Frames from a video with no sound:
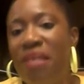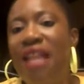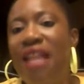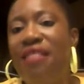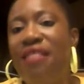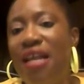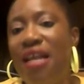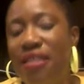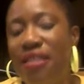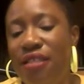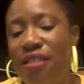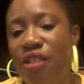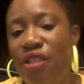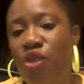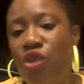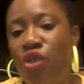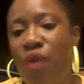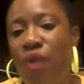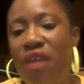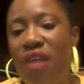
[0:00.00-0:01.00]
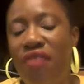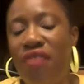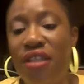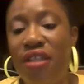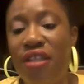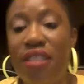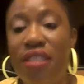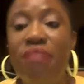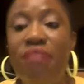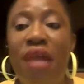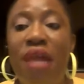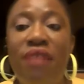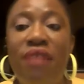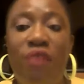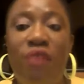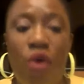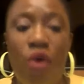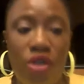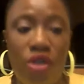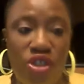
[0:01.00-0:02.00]
thus leading to a greater demand
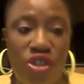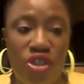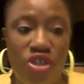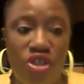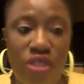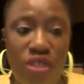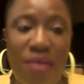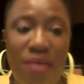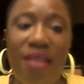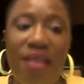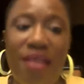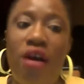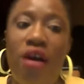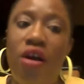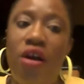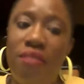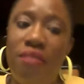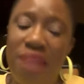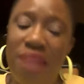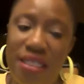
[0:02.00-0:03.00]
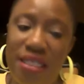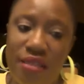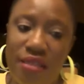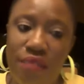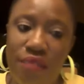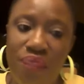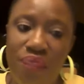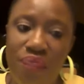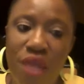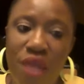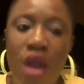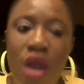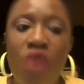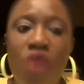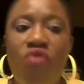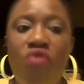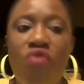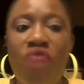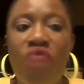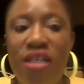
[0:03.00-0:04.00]
for oxygen by the heart muscle.
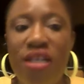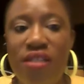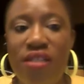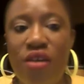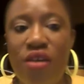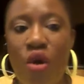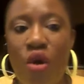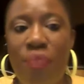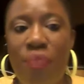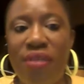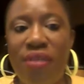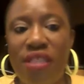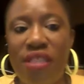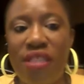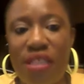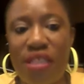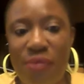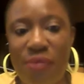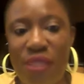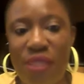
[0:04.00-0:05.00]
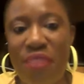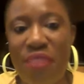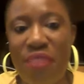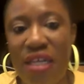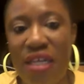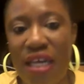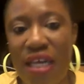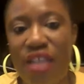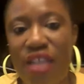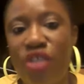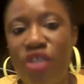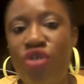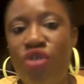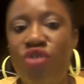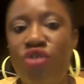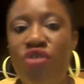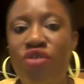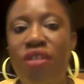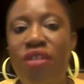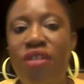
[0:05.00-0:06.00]
Resting or prescription medication
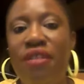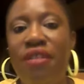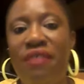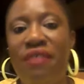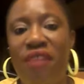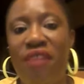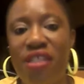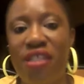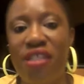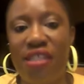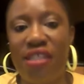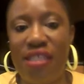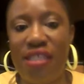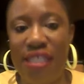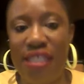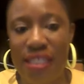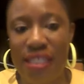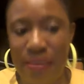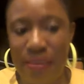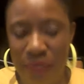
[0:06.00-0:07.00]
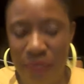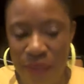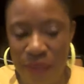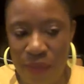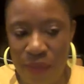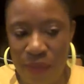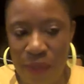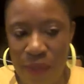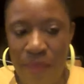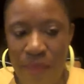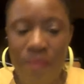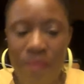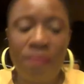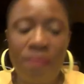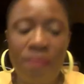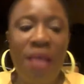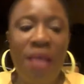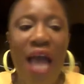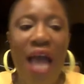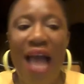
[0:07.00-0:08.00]
usually reverses these symptoms.
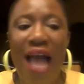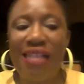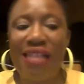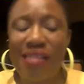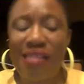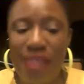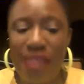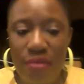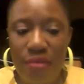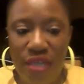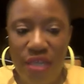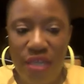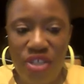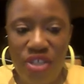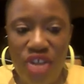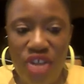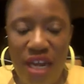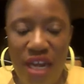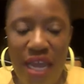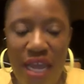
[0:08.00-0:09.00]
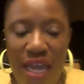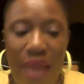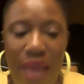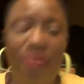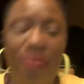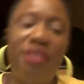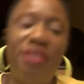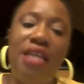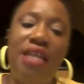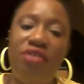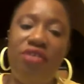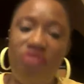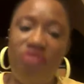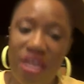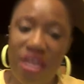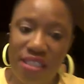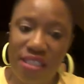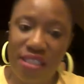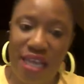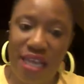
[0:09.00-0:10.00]
Unstable angina happens at
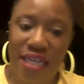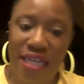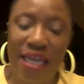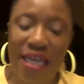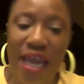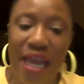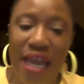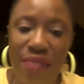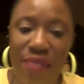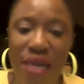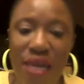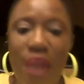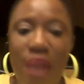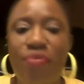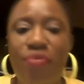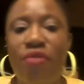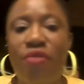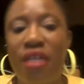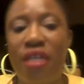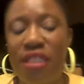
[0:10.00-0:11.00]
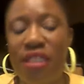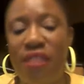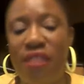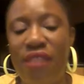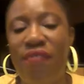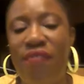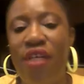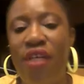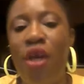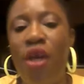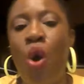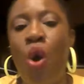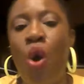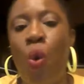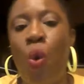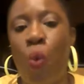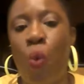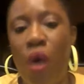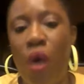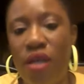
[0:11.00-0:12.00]
rest and can become progressively
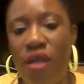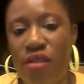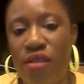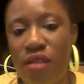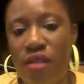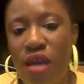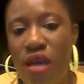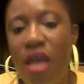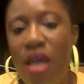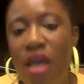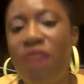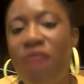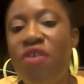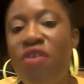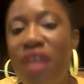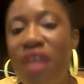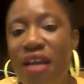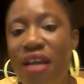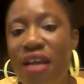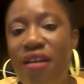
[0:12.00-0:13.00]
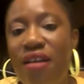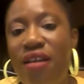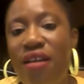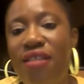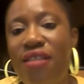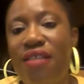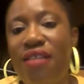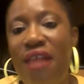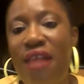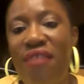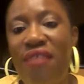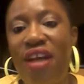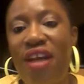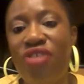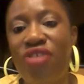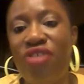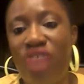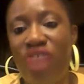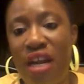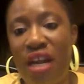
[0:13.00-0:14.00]
worse. If you regularly suffer
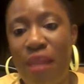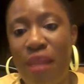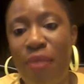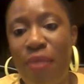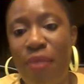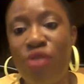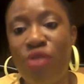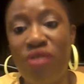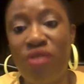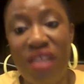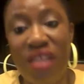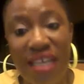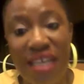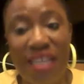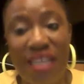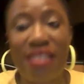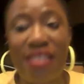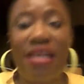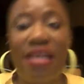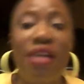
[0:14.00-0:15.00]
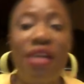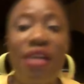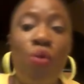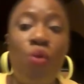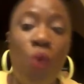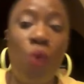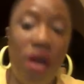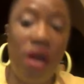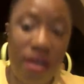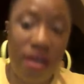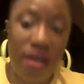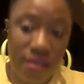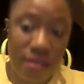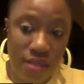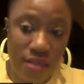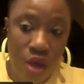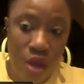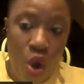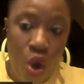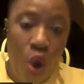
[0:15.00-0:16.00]
angina but you think it is getting worse
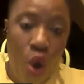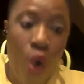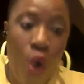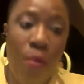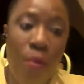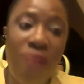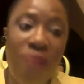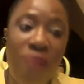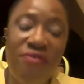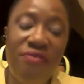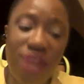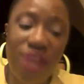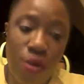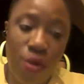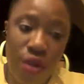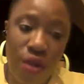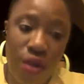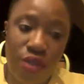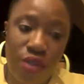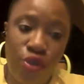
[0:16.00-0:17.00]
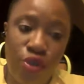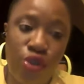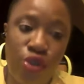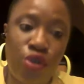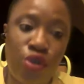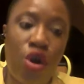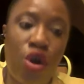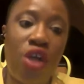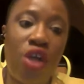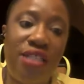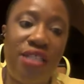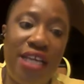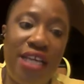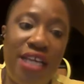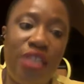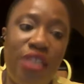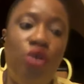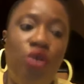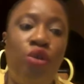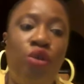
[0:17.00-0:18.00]
or more frequent, you should
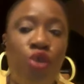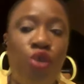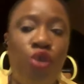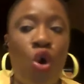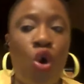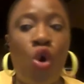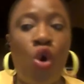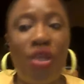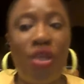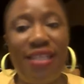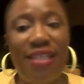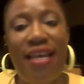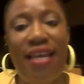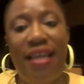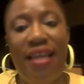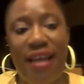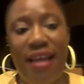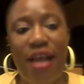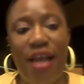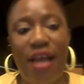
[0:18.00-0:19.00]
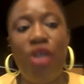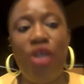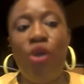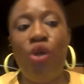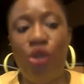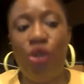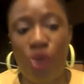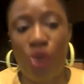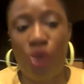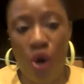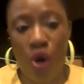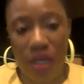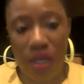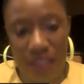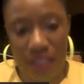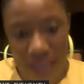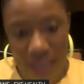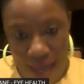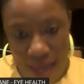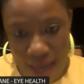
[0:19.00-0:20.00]
contact your doctor, your
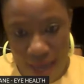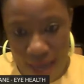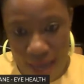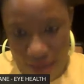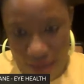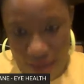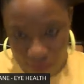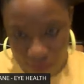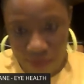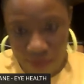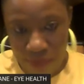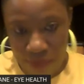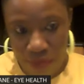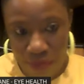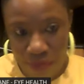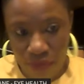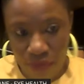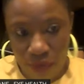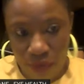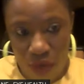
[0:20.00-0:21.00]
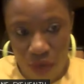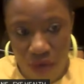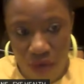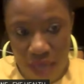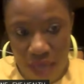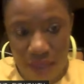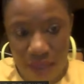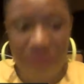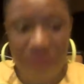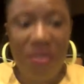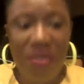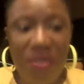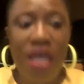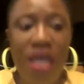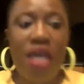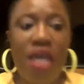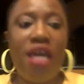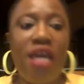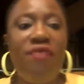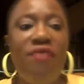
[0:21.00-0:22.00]
doctor. All right.
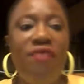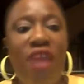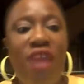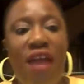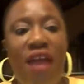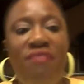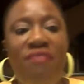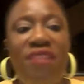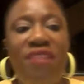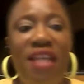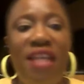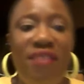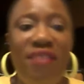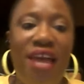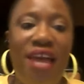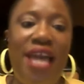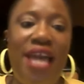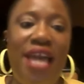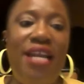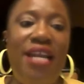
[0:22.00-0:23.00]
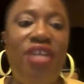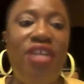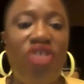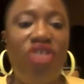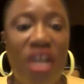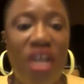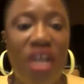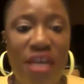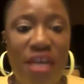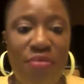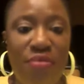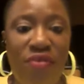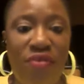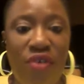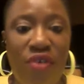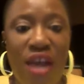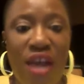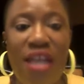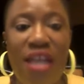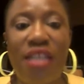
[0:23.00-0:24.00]
If you have never had angina
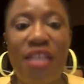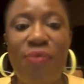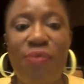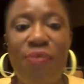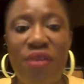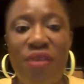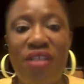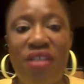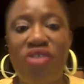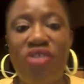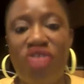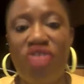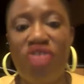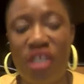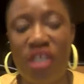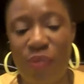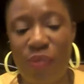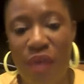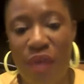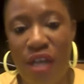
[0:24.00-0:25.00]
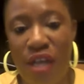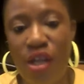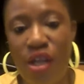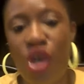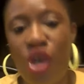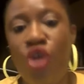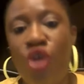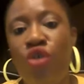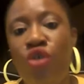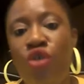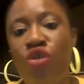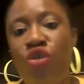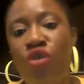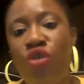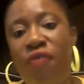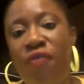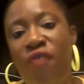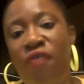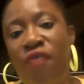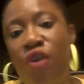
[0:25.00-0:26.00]
before and experience chest pain, you
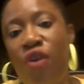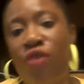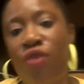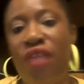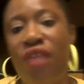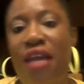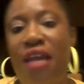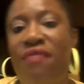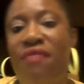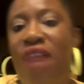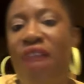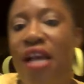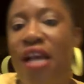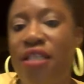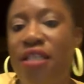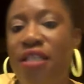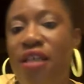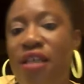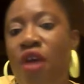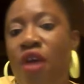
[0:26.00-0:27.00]
should follow the advice